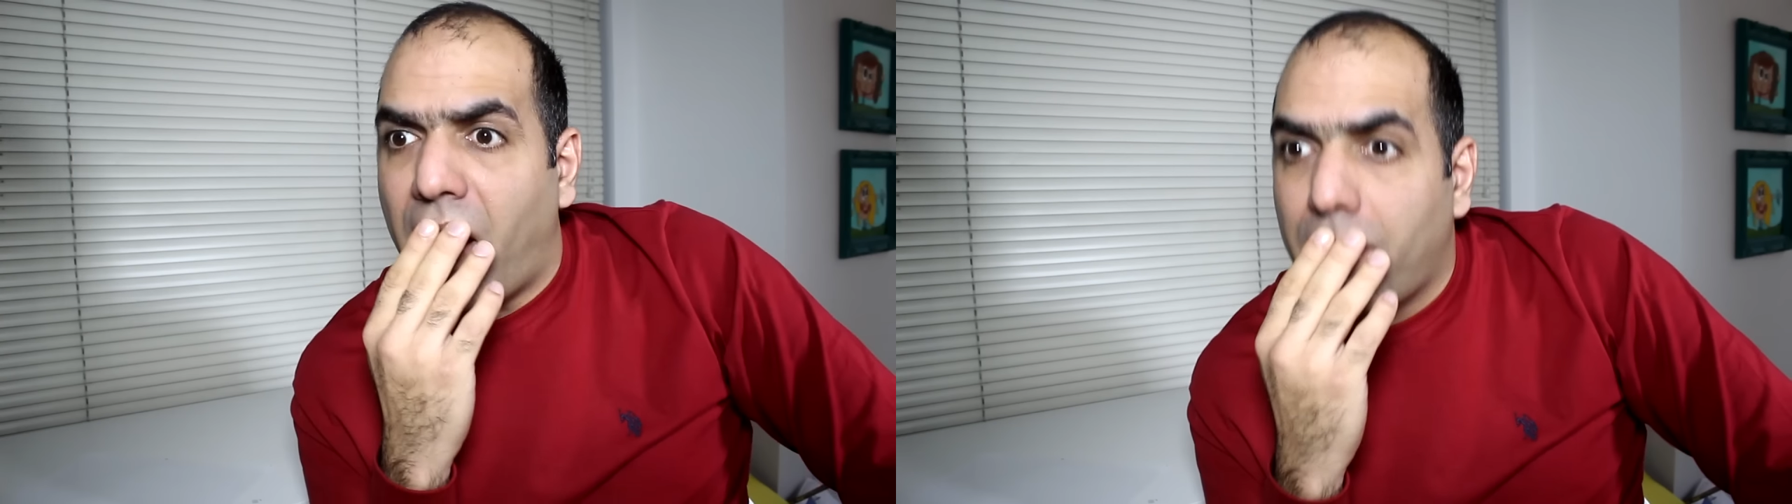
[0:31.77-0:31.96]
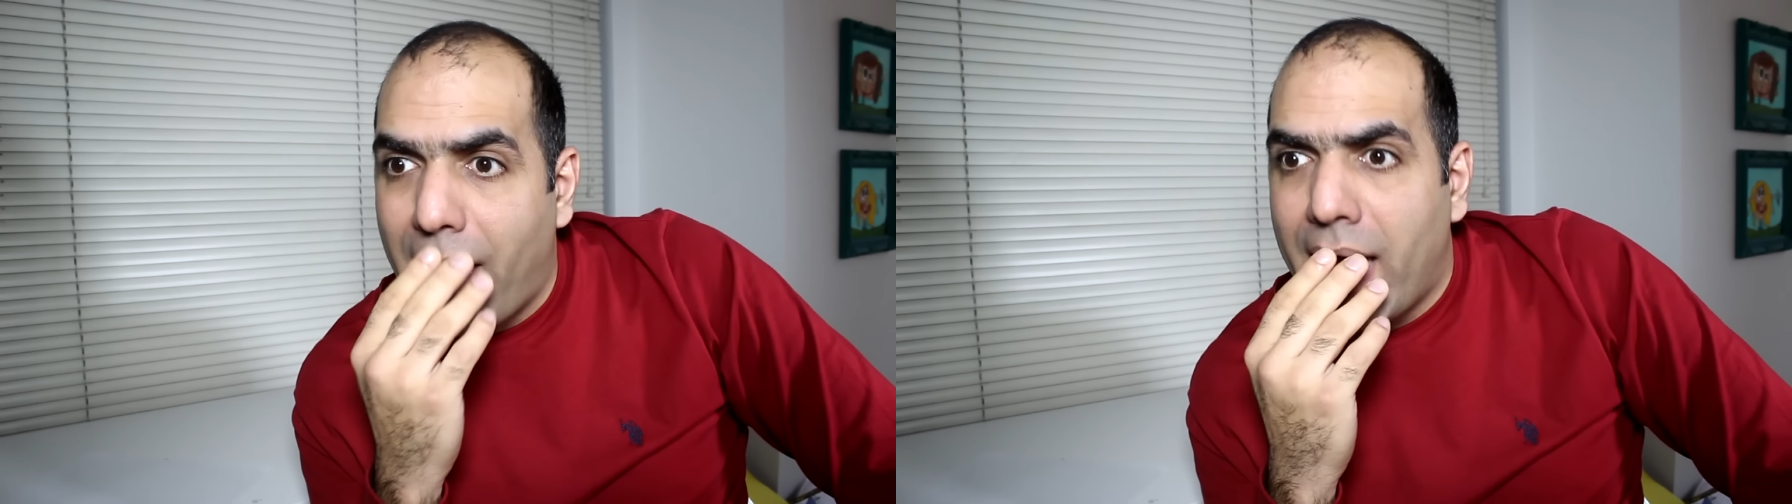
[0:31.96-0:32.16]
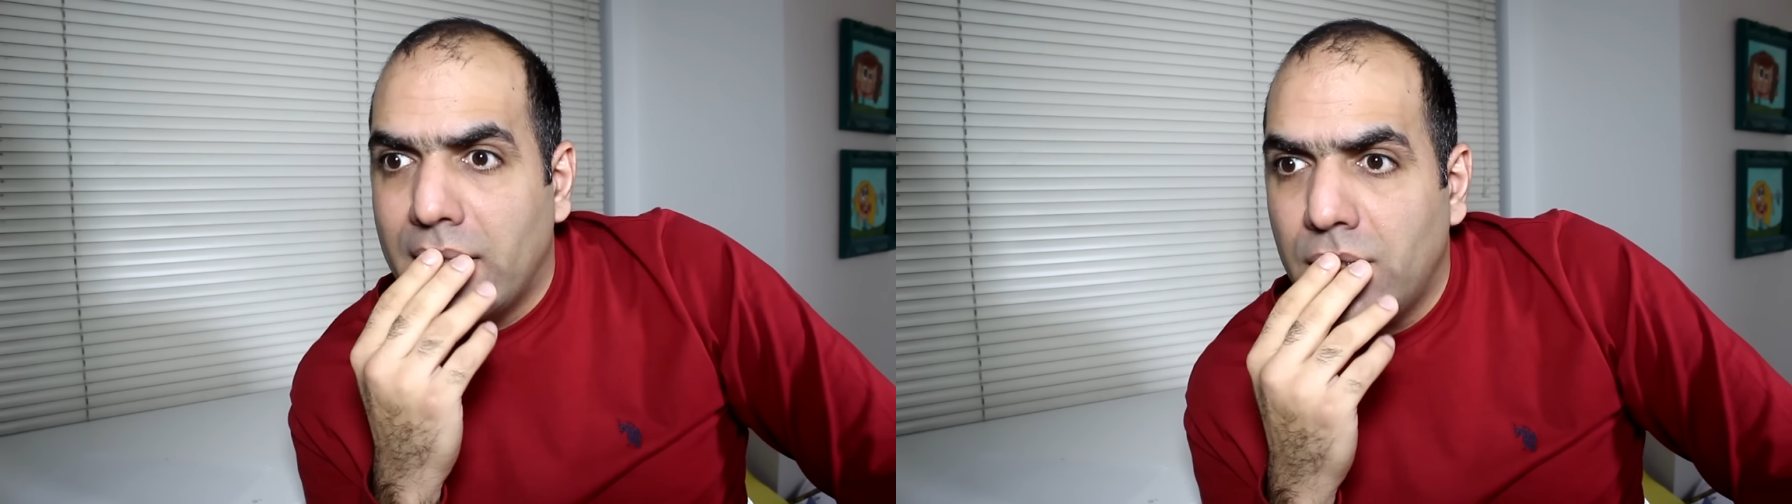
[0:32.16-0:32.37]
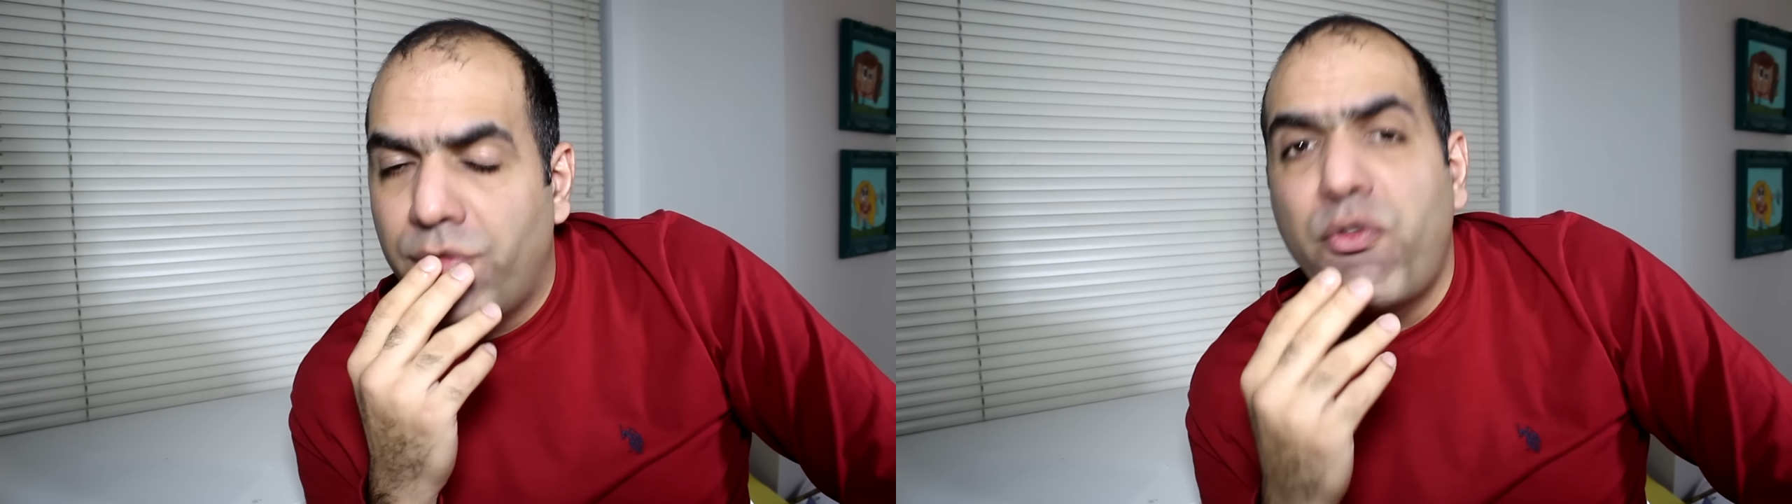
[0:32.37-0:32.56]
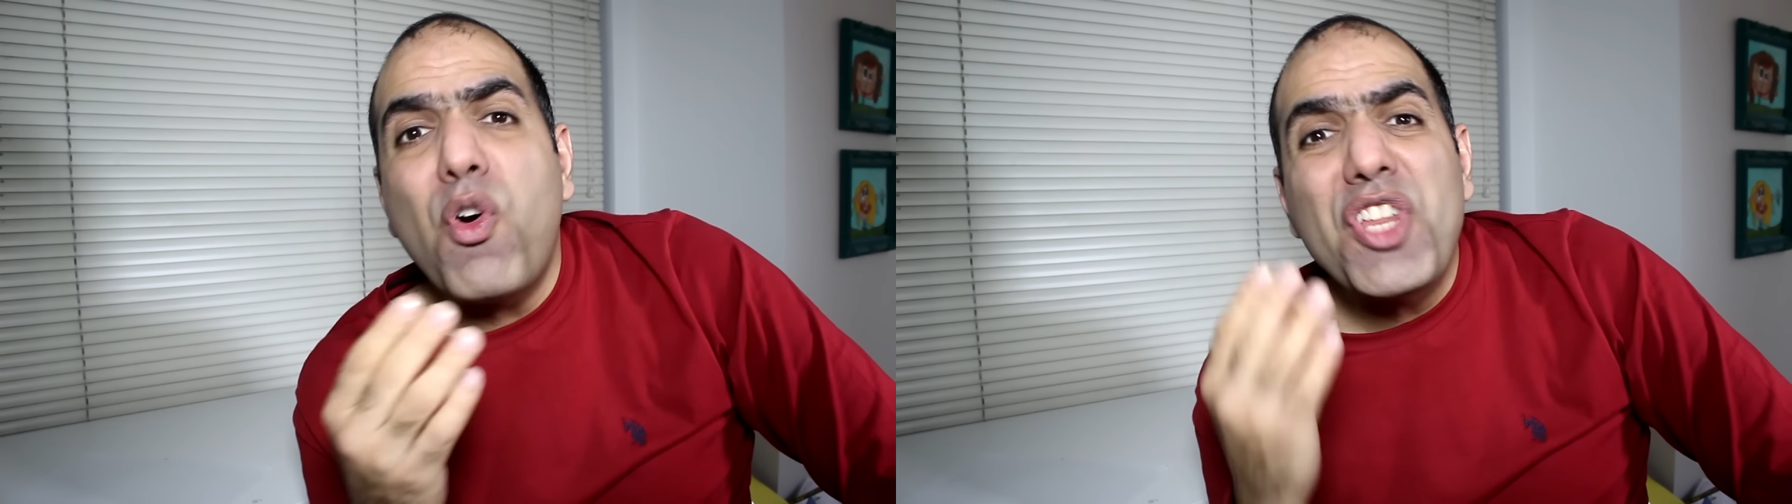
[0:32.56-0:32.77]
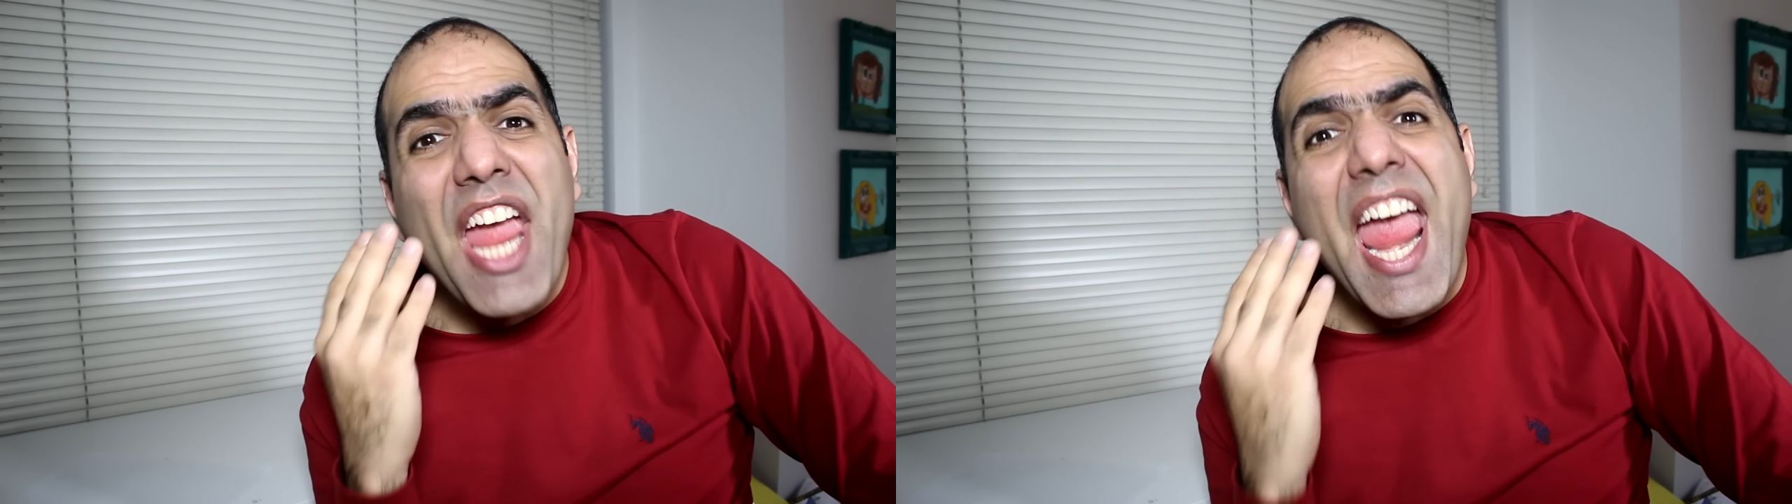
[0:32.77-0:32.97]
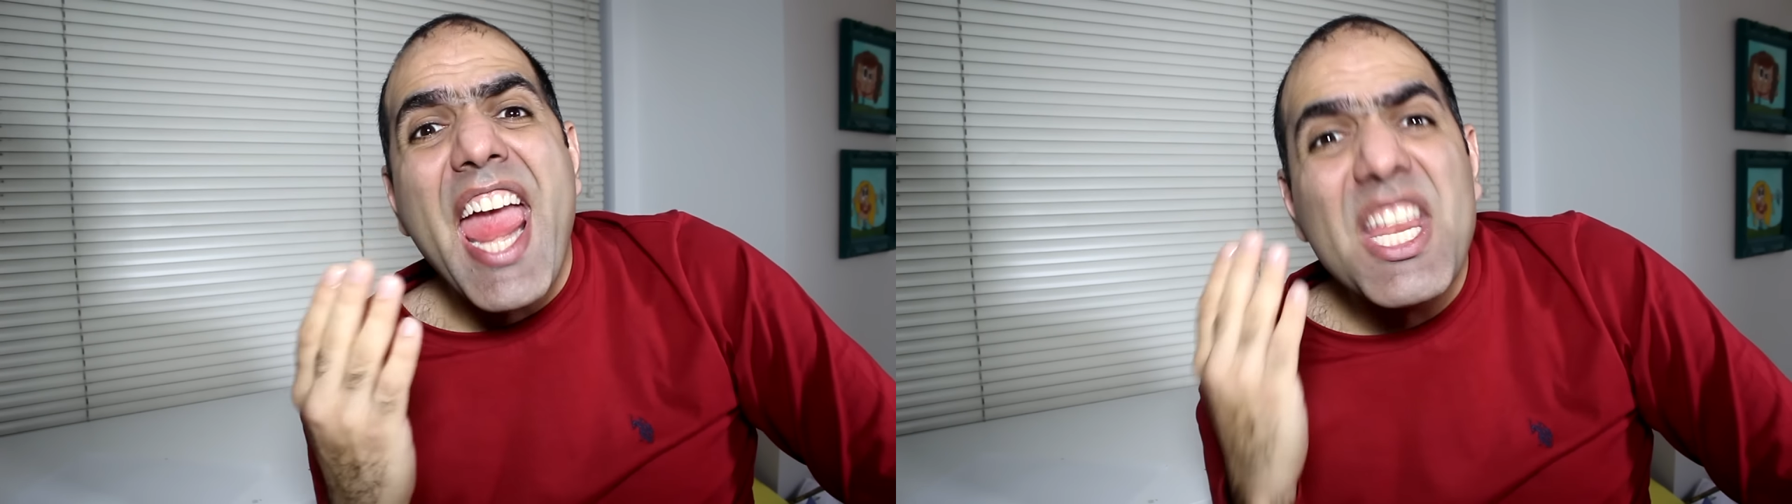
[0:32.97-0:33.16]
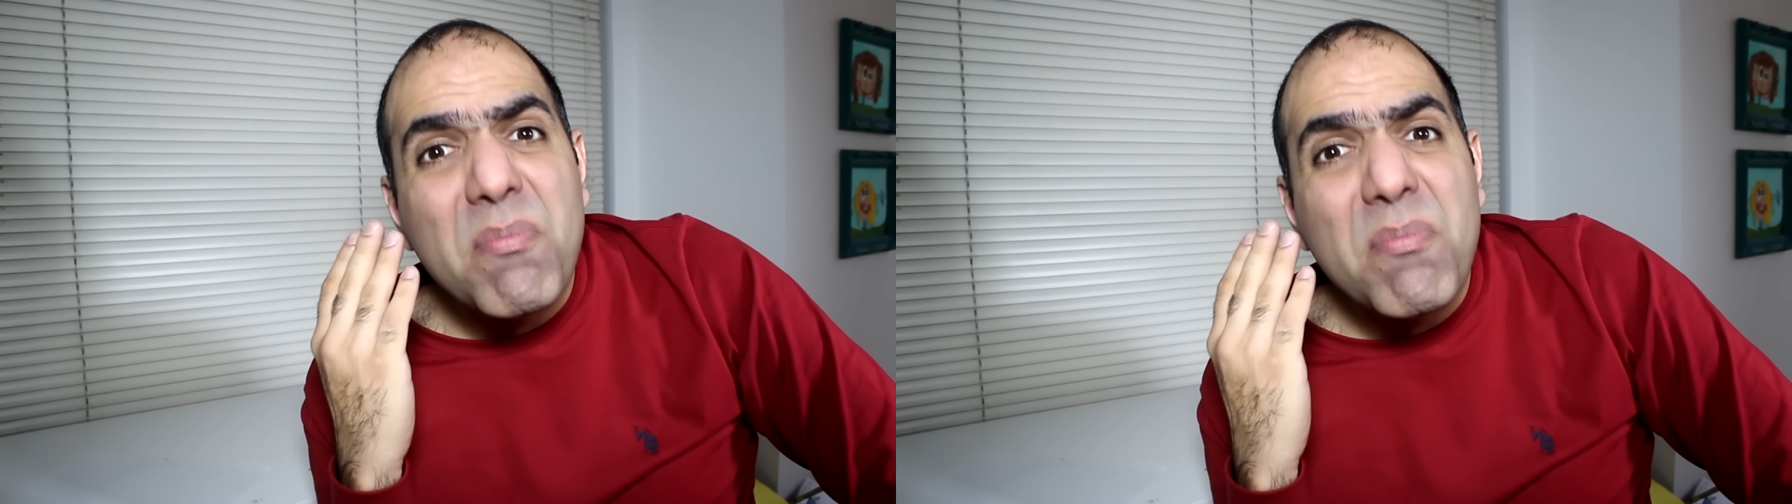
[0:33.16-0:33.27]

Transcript: Man, 48